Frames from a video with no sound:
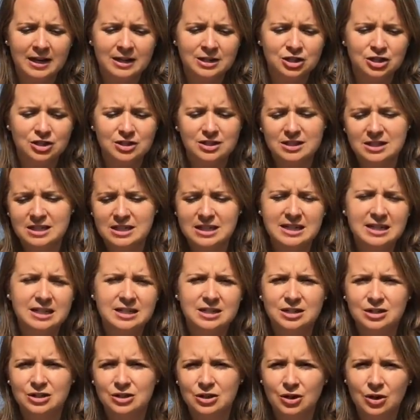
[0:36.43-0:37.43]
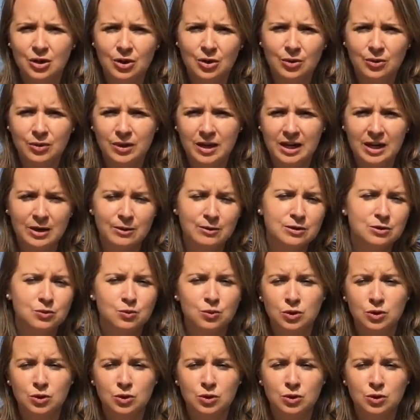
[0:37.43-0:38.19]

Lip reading: and just needing to know that I was